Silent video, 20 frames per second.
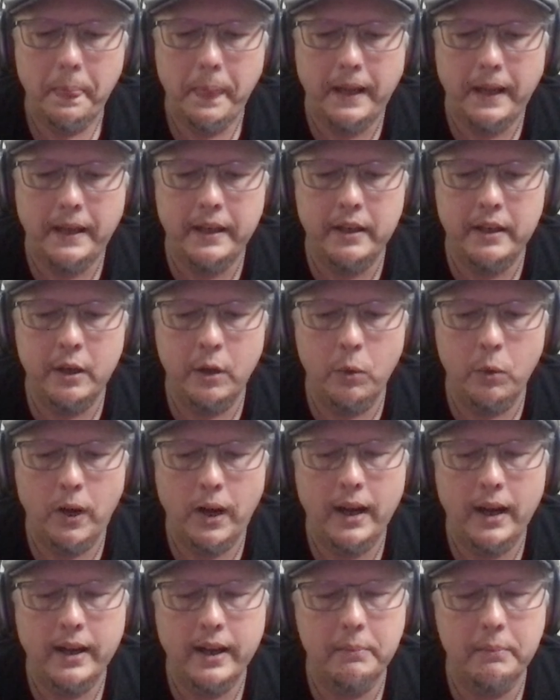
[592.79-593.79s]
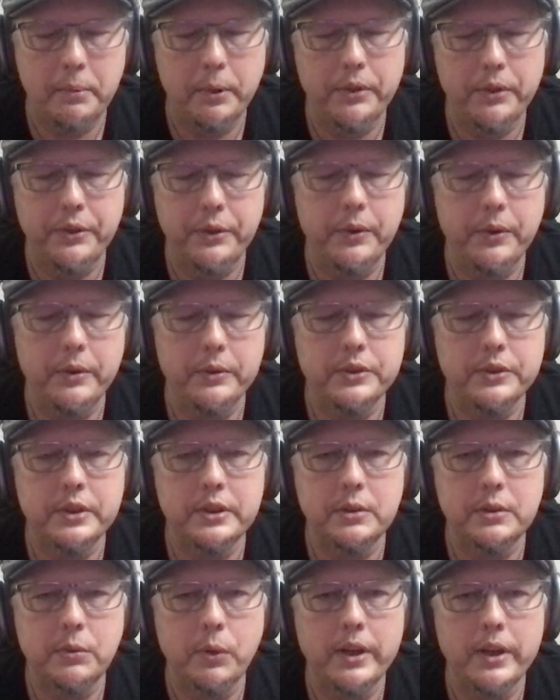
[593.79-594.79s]
I didn't know why I got put through those
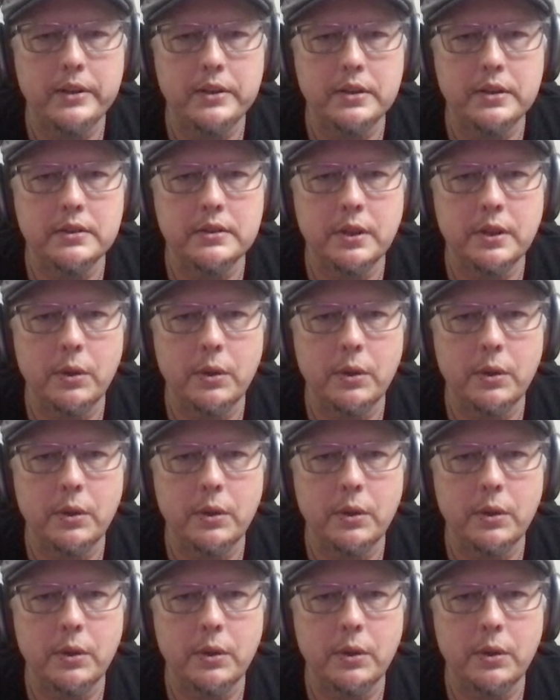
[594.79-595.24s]
situations.